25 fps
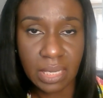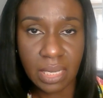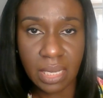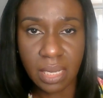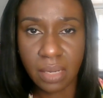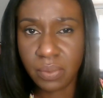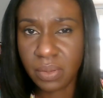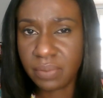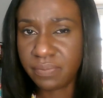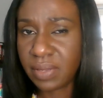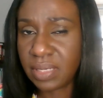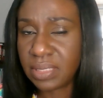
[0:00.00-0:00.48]

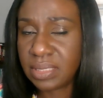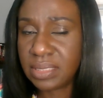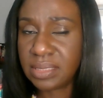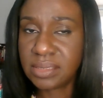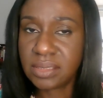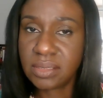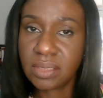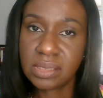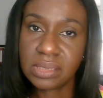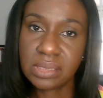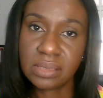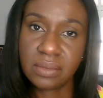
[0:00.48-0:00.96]
However,
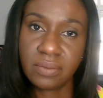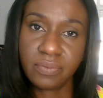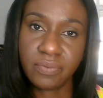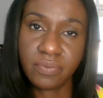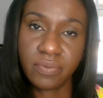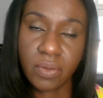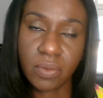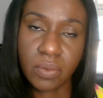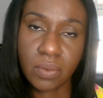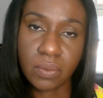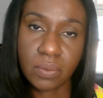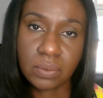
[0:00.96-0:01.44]
this doesn't
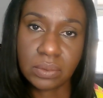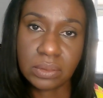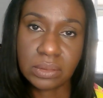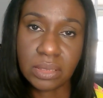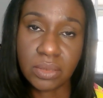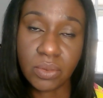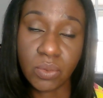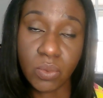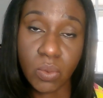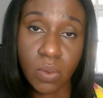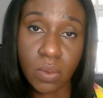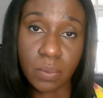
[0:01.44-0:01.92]
follow
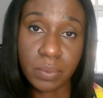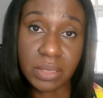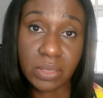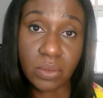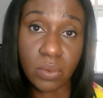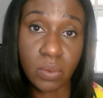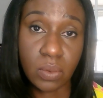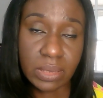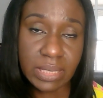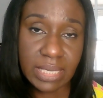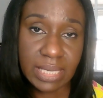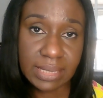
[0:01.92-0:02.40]
the norm in
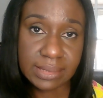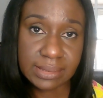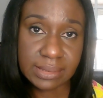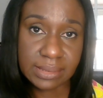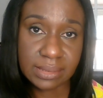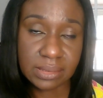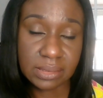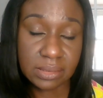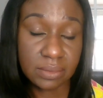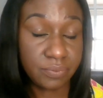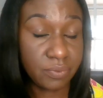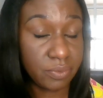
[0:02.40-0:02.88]
all
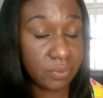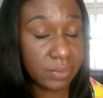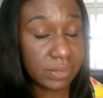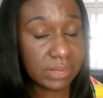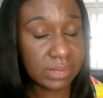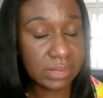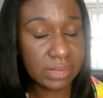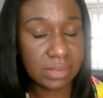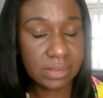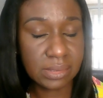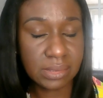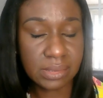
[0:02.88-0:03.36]
cases. For
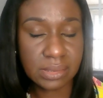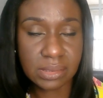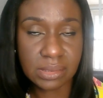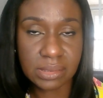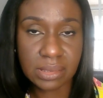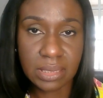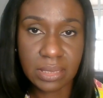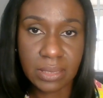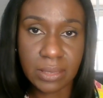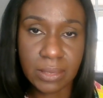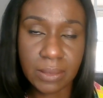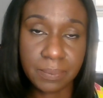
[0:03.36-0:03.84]
instance,
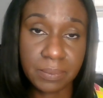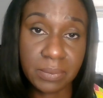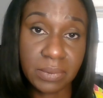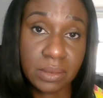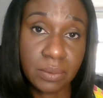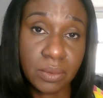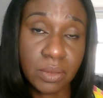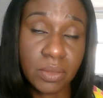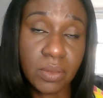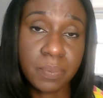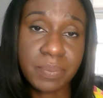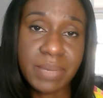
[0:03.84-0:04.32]

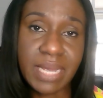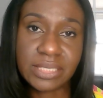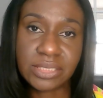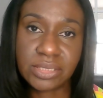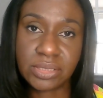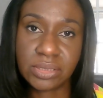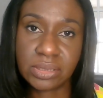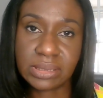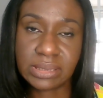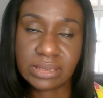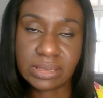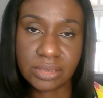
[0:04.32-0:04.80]

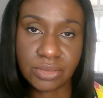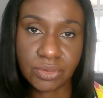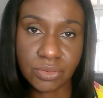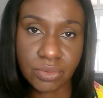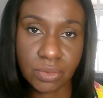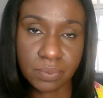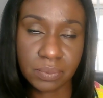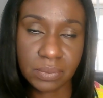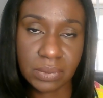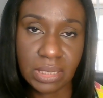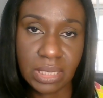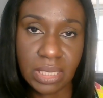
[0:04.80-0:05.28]
Goodpasture
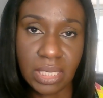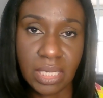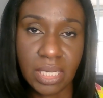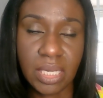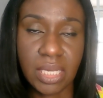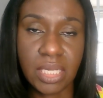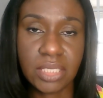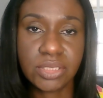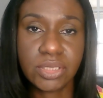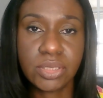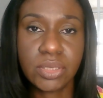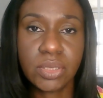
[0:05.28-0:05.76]
syndrome
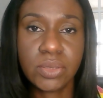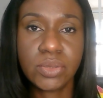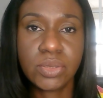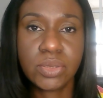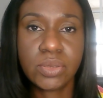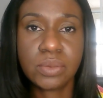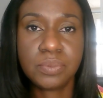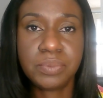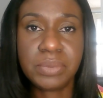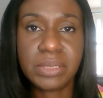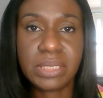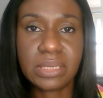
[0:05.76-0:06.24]
is known
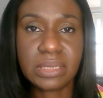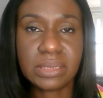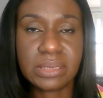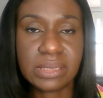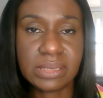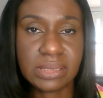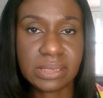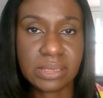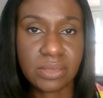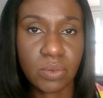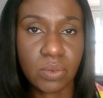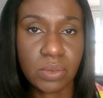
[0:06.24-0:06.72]
to be a
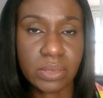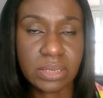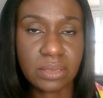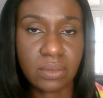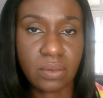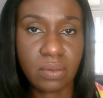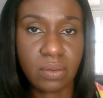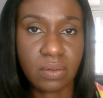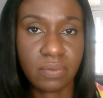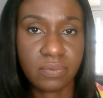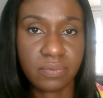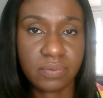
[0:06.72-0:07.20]
disorder
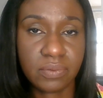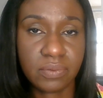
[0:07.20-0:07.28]
of